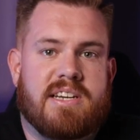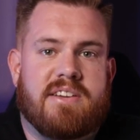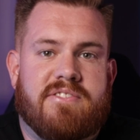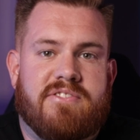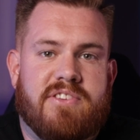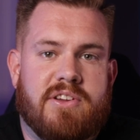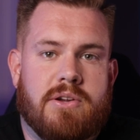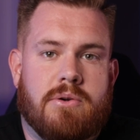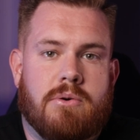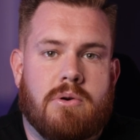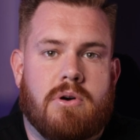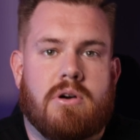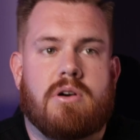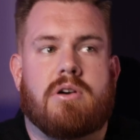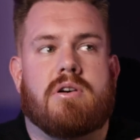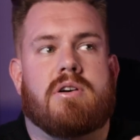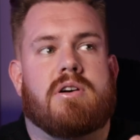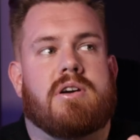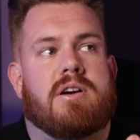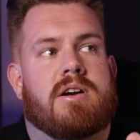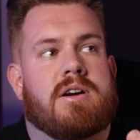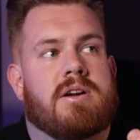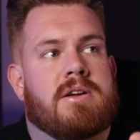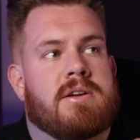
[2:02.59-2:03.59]
if you
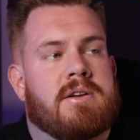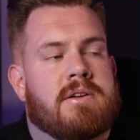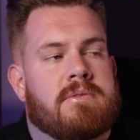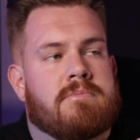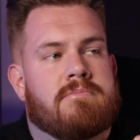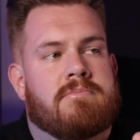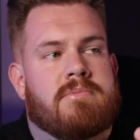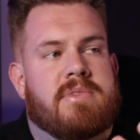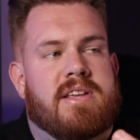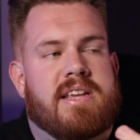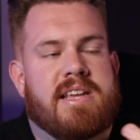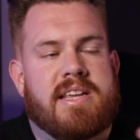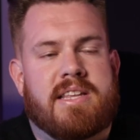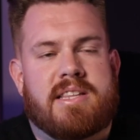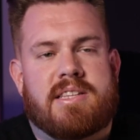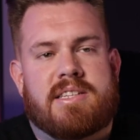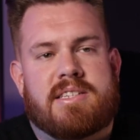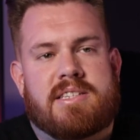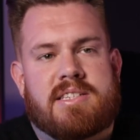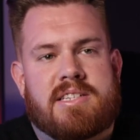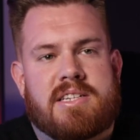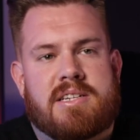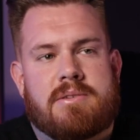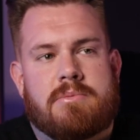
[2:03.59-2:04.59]
are in
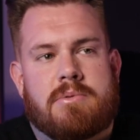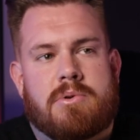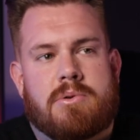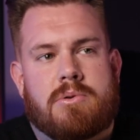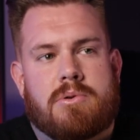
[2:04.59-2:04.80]
the cinema